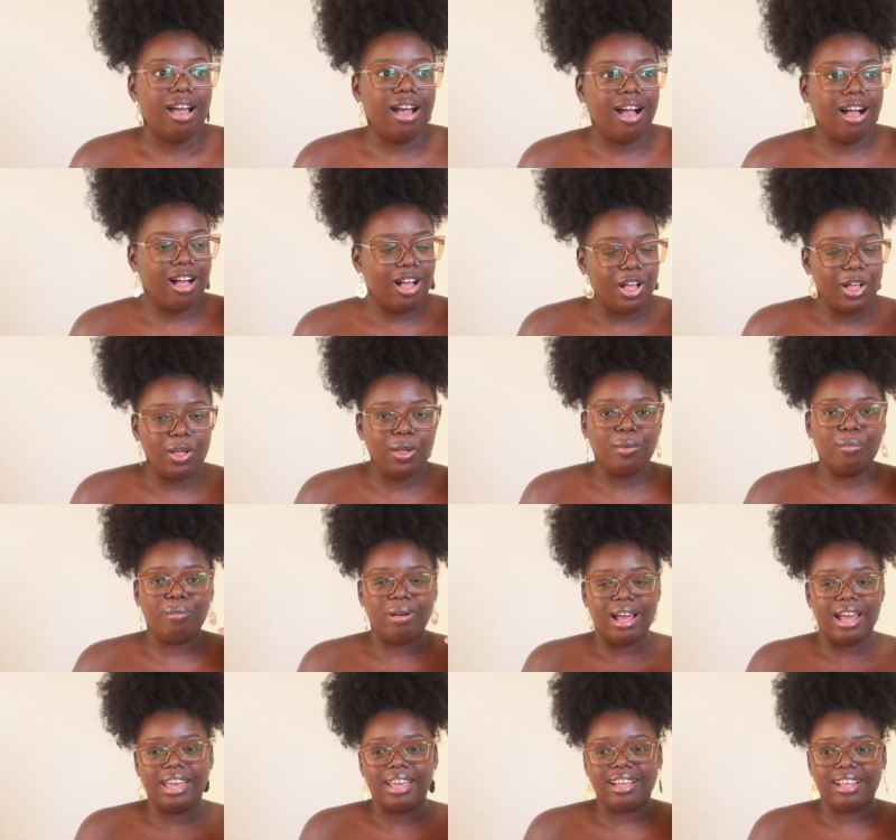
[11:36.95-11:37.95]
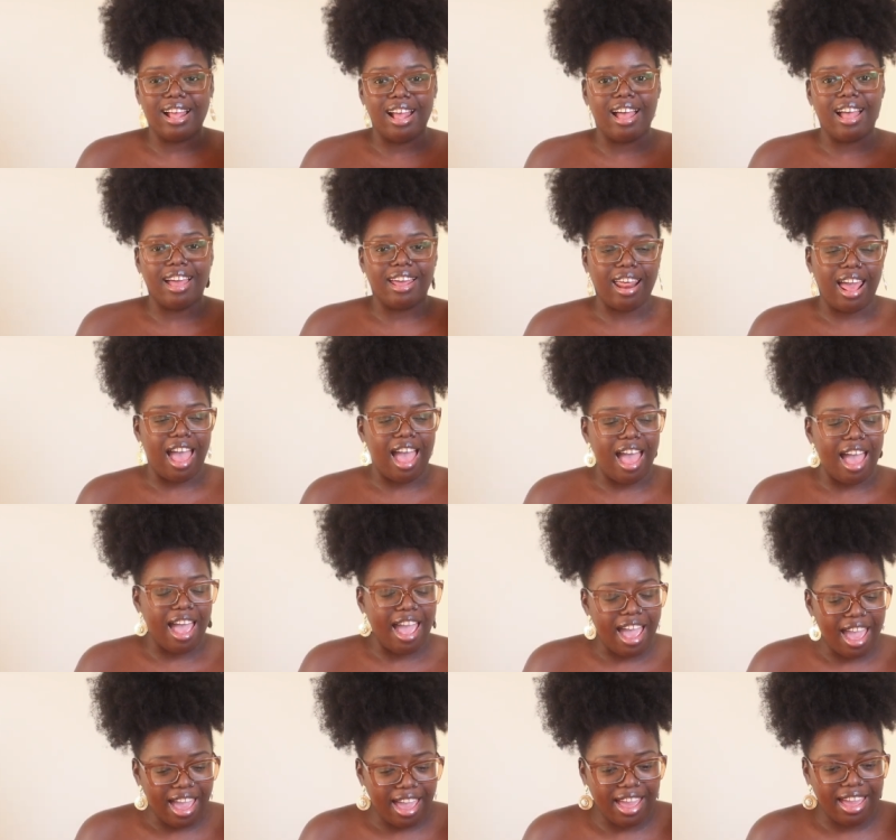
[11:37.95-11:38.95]
oh my god,
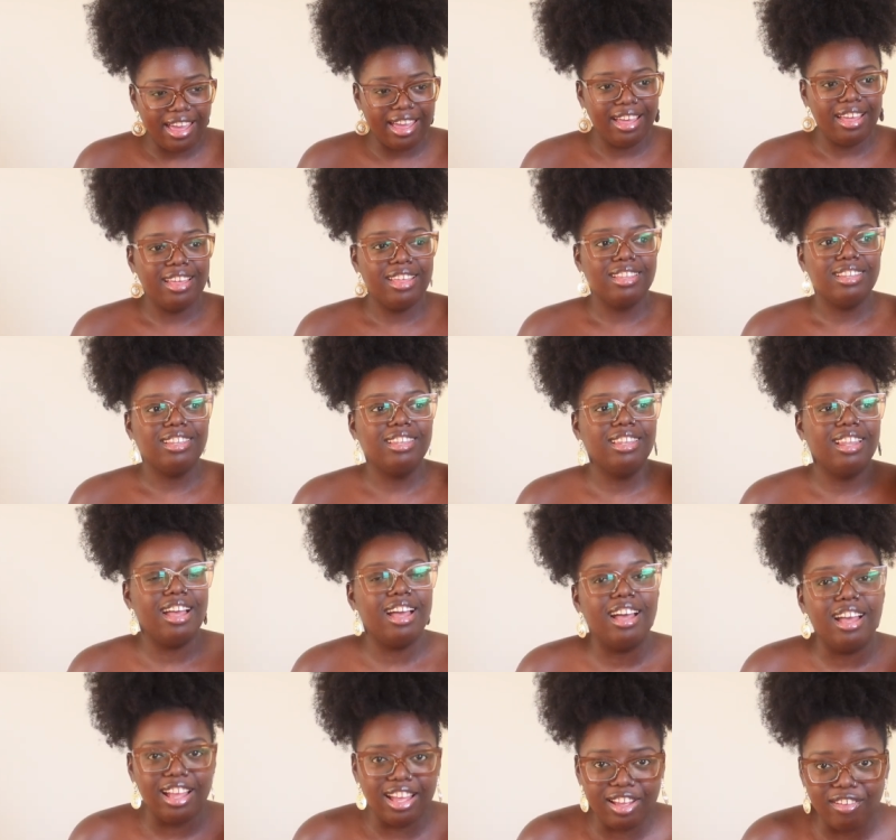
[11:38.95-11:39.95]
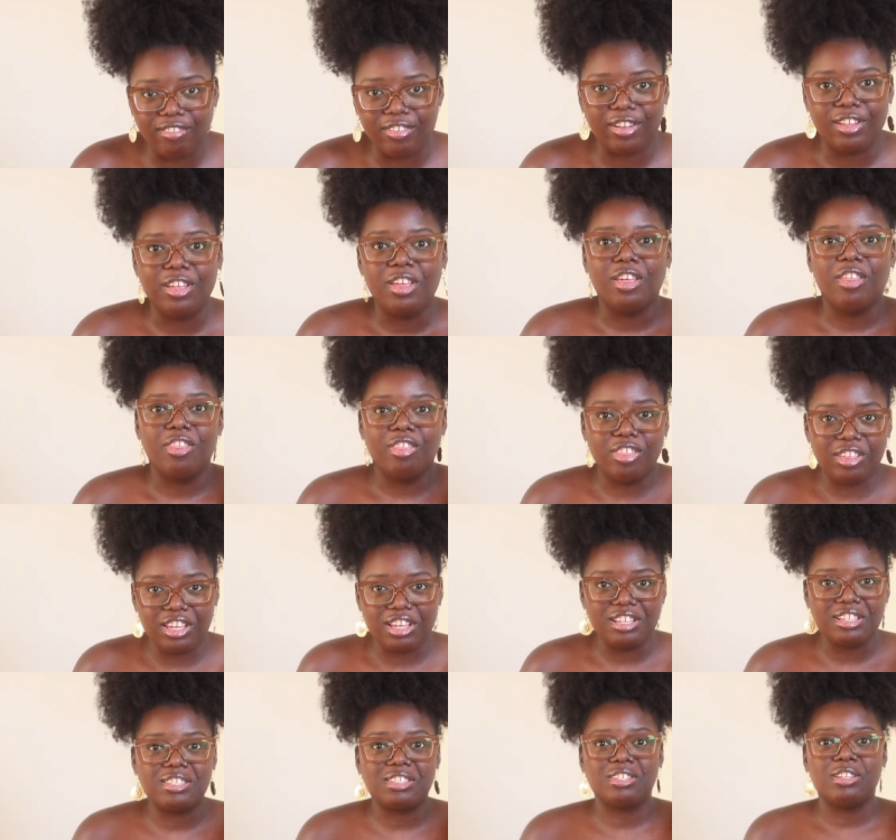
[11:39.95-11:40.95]
I love
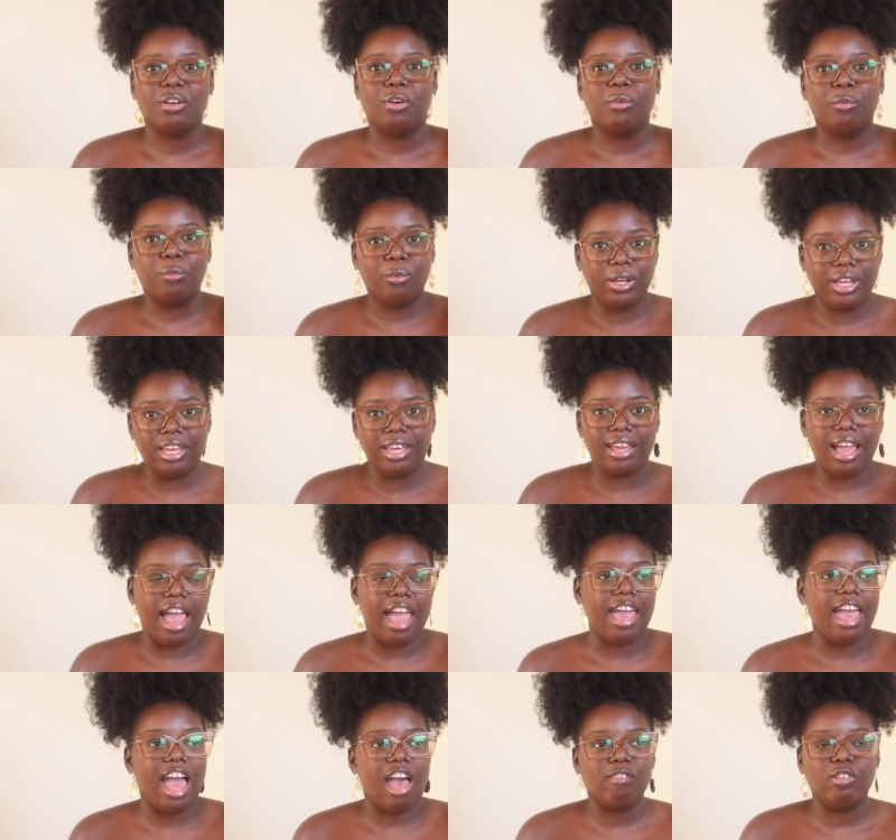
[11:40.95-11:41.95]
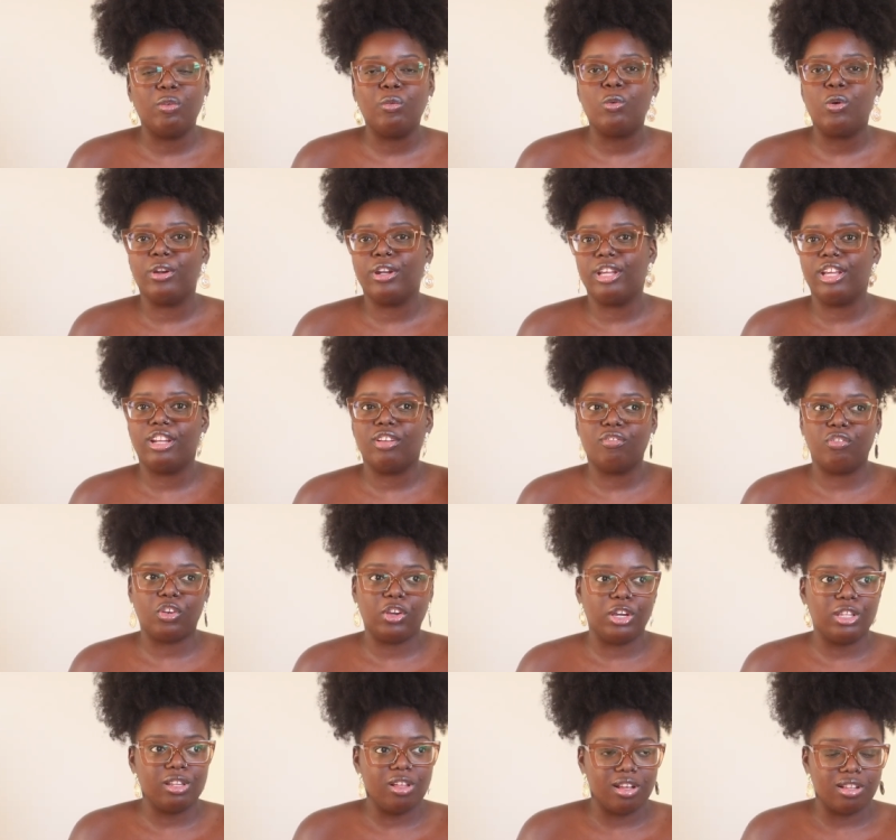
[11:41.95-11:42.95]
this wig. I haven't worn it in a
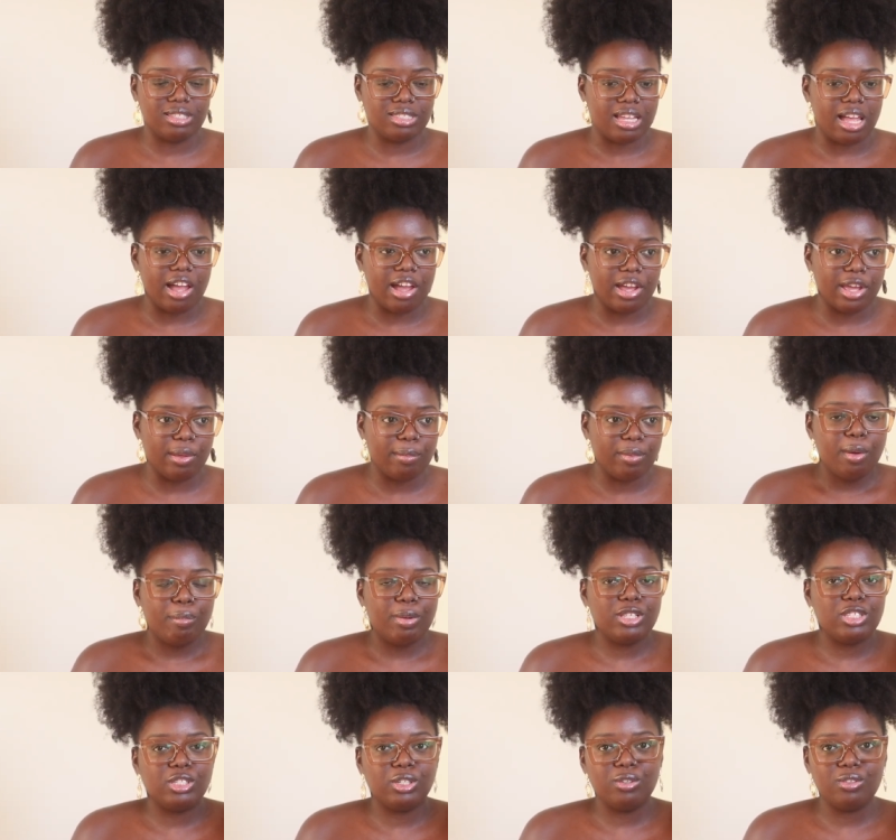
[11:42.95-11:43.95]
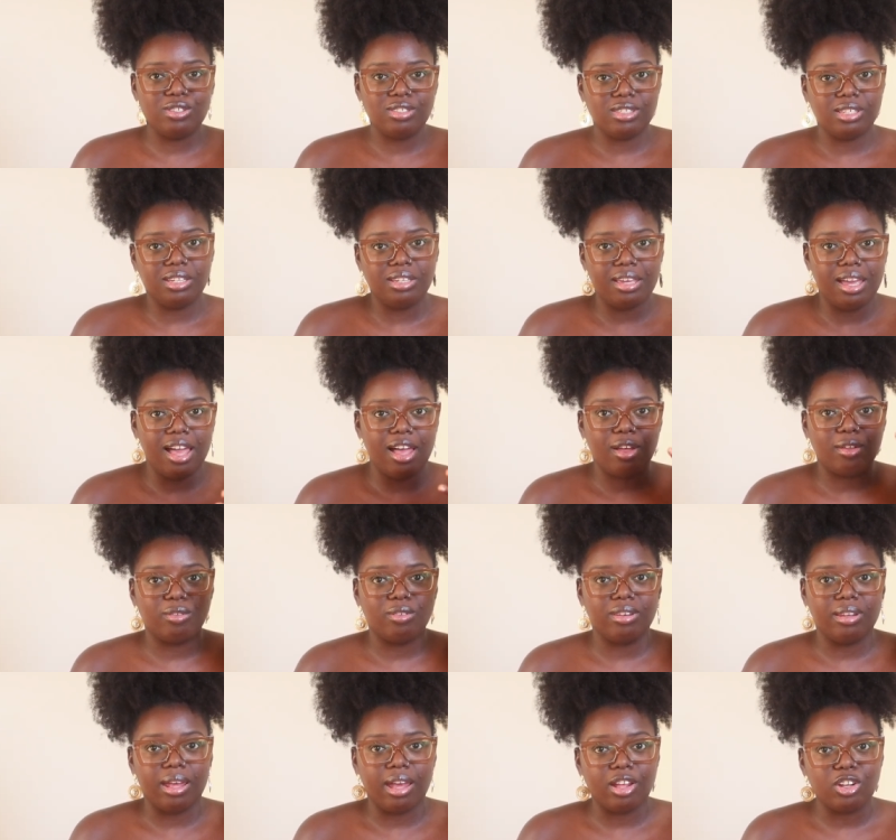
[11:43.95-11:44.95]
very long time, but do you see
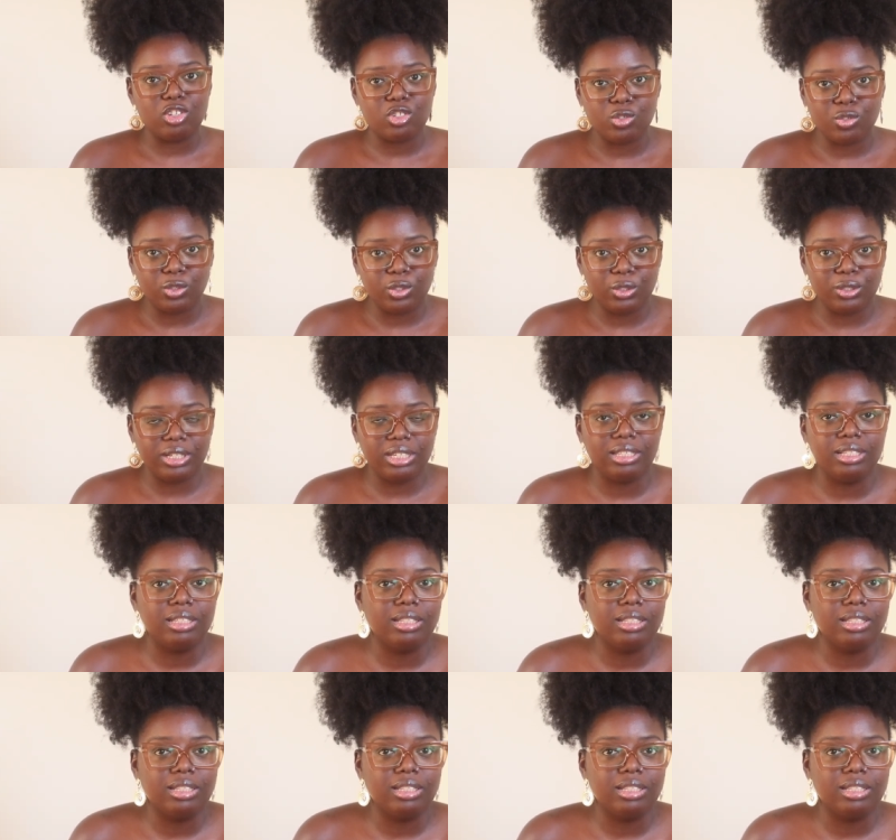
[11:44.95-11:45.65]
how natural it